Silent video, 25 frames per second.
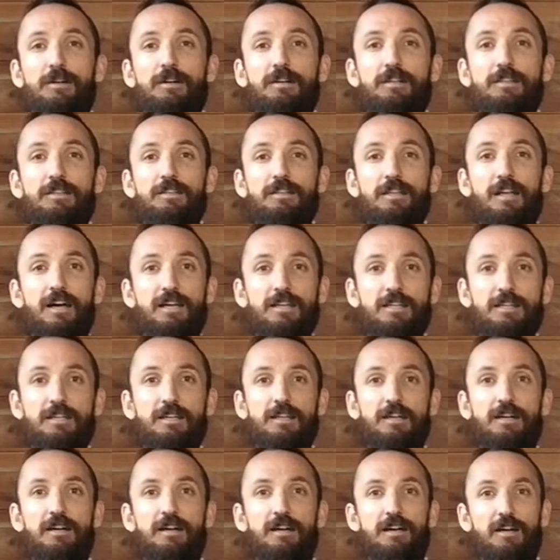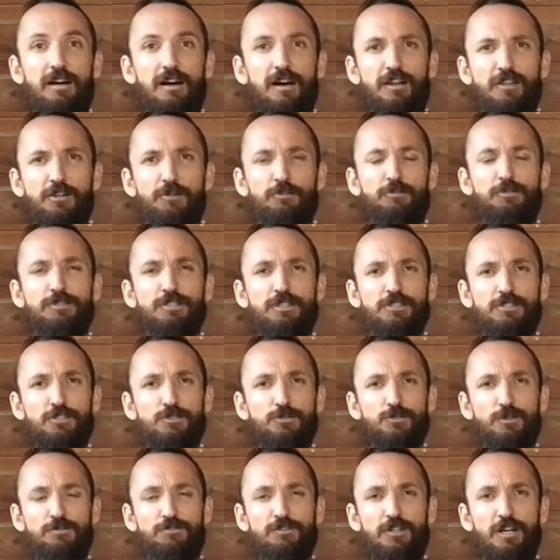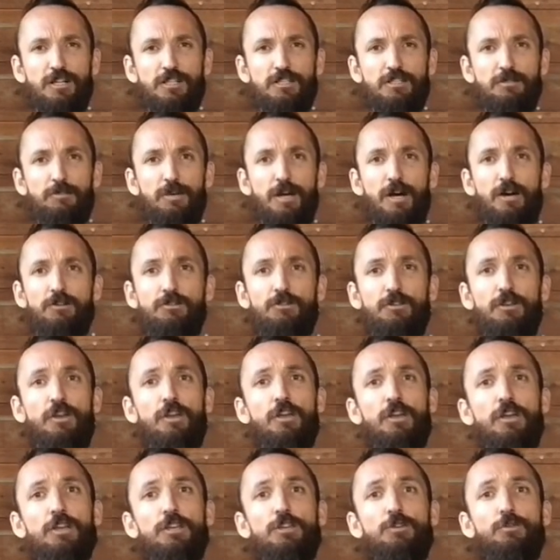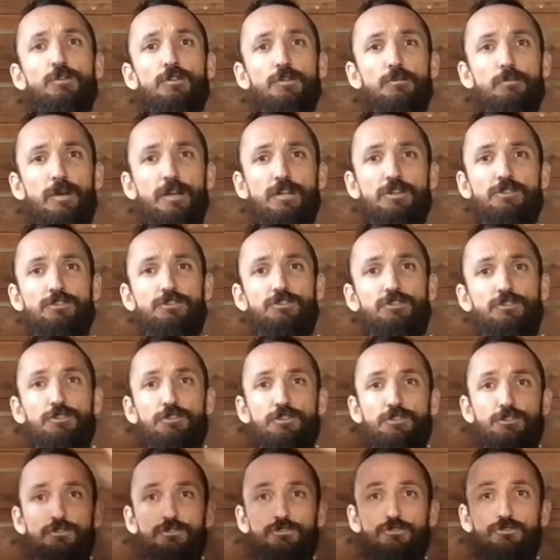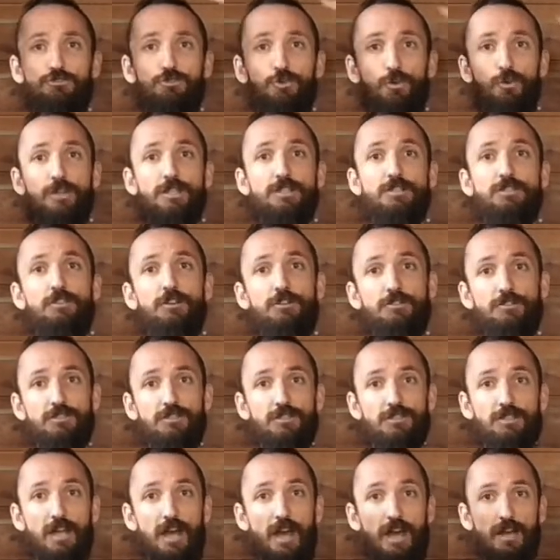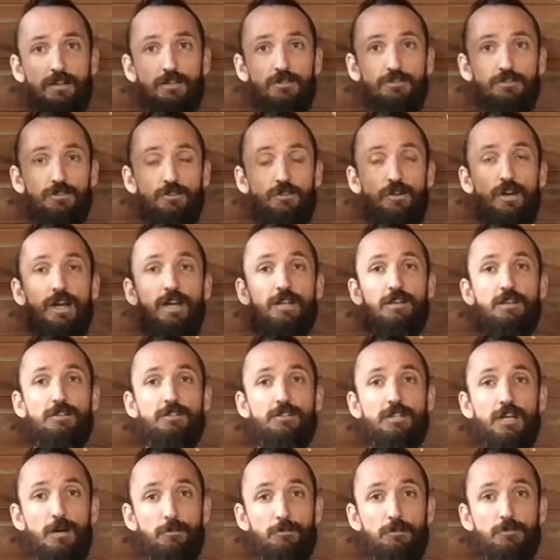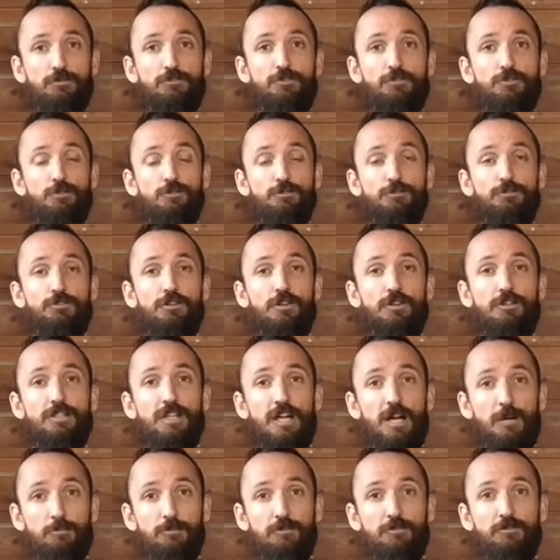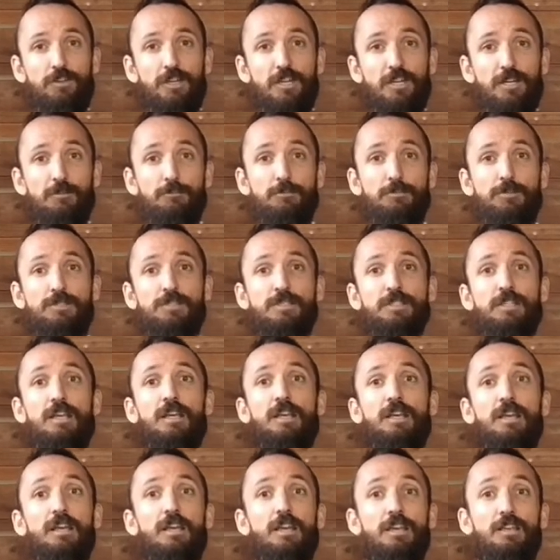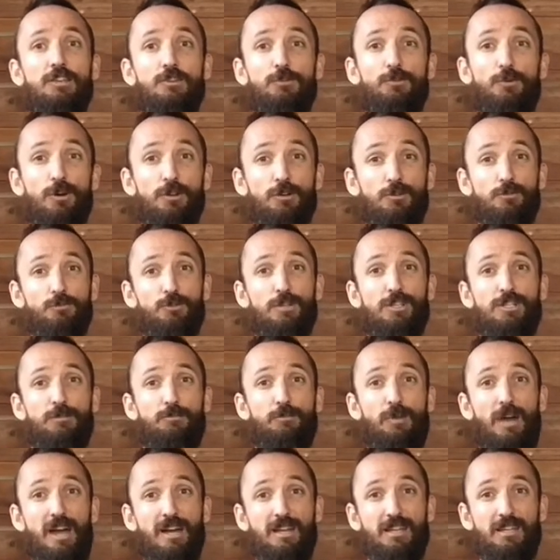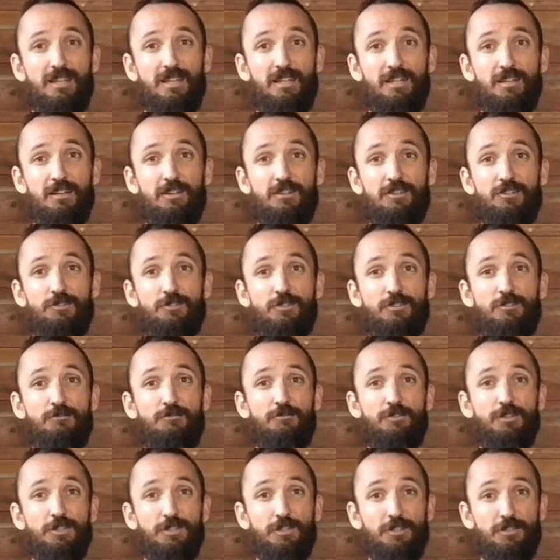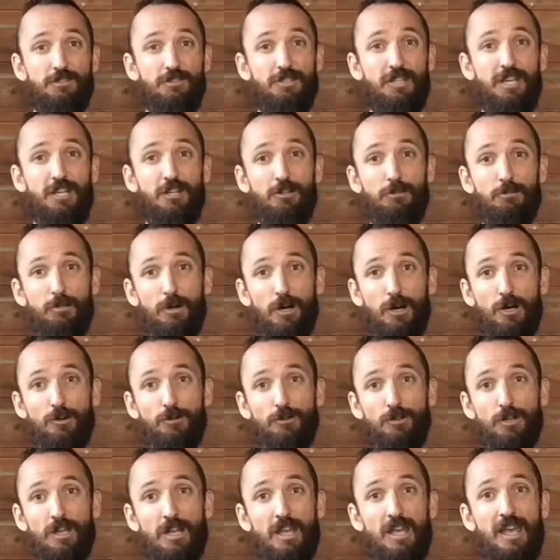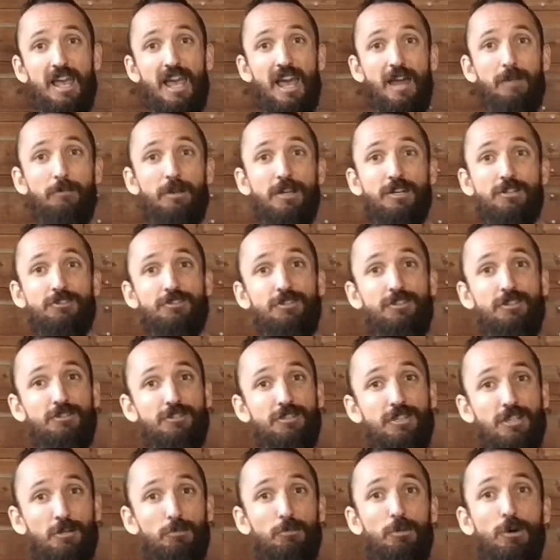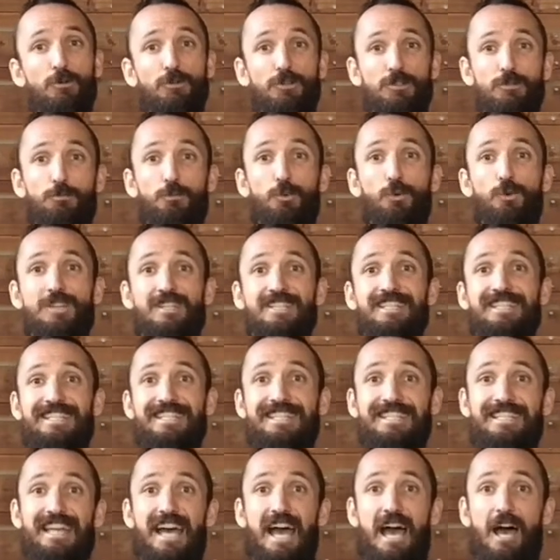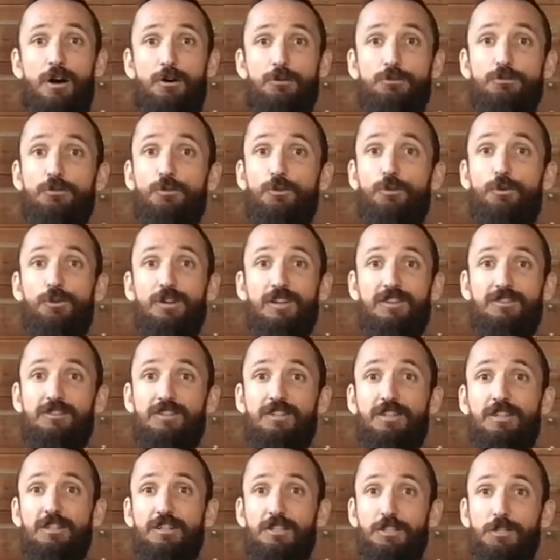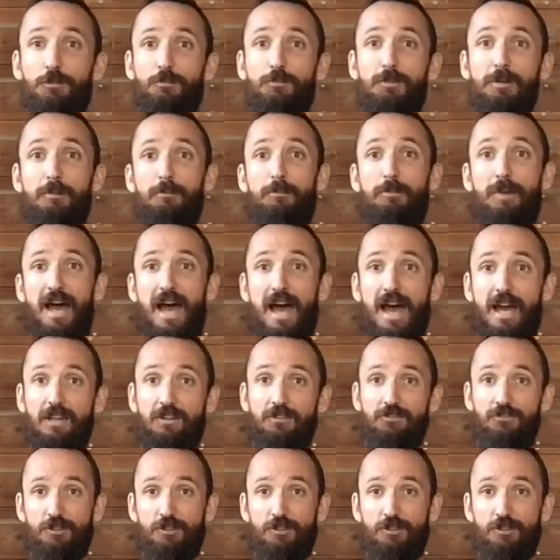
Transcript: Like other positions we've talked about, you want to make sure your joints are stacked, so head on top of shoulder, on top of hips. You want to reach back here. You can feel your tailbone, and make sure your tailbone is pointing down or even a little bit back.